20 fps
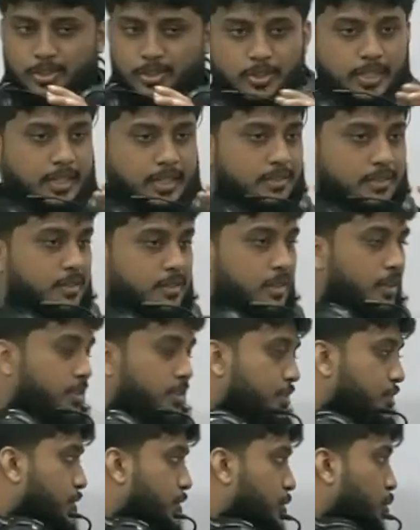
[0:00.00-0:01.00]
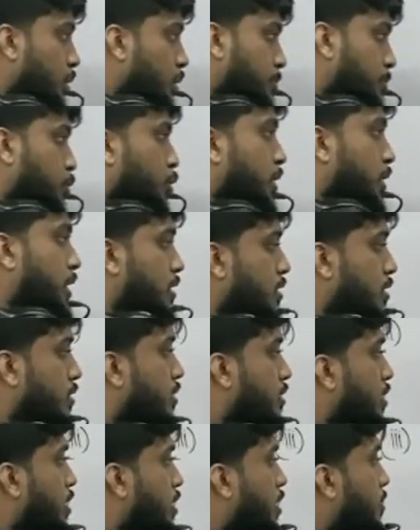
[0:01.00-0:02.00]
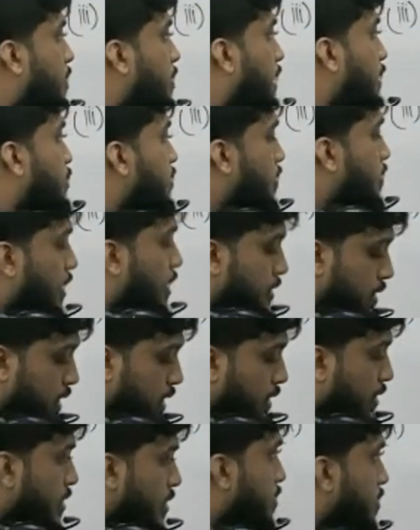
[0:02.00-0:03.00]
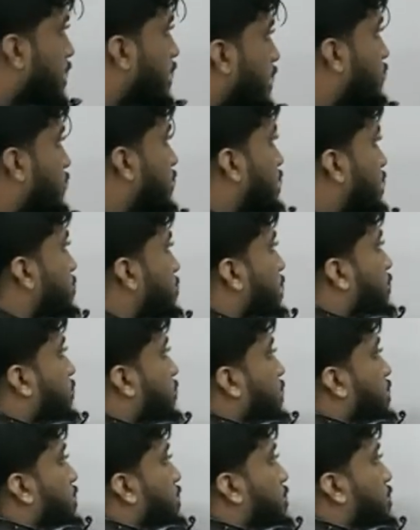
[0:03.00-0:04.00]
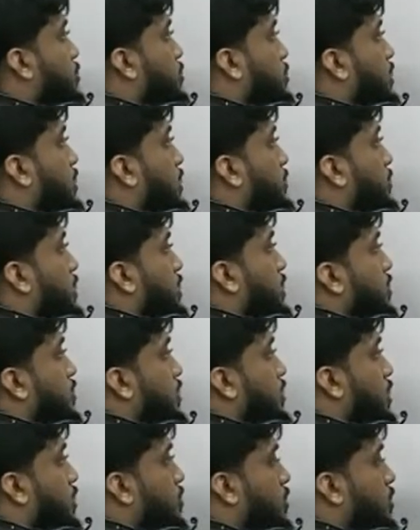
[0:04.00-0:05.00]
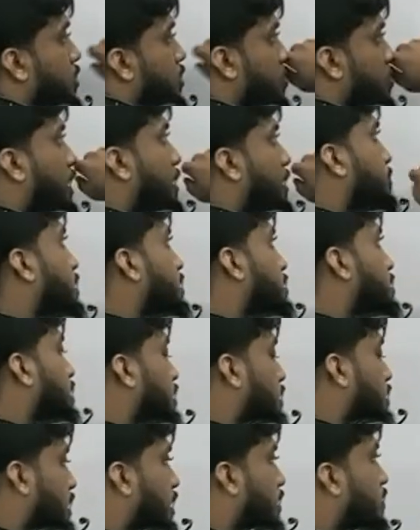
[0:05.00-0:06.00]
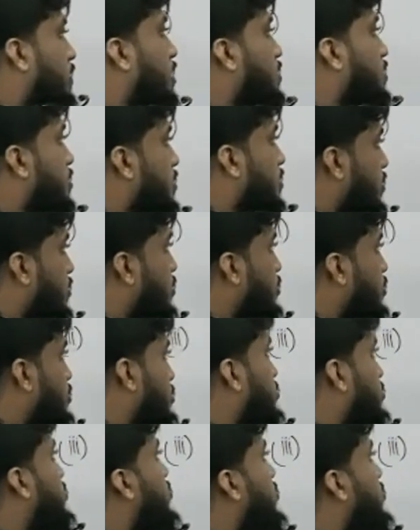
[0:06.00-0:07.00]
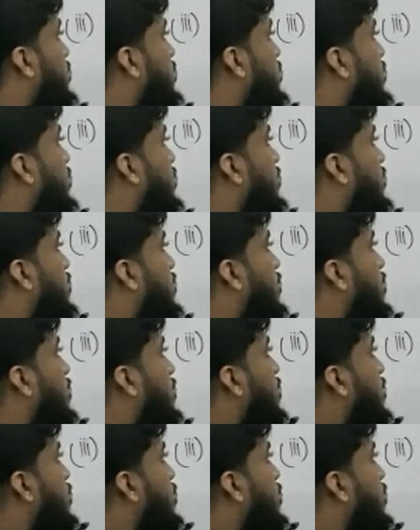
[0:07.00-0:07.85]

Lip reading: a chance to do up to here, but actually what they have asked, the difference between these two lamina is equal to that much scale they have asked you to show. Now what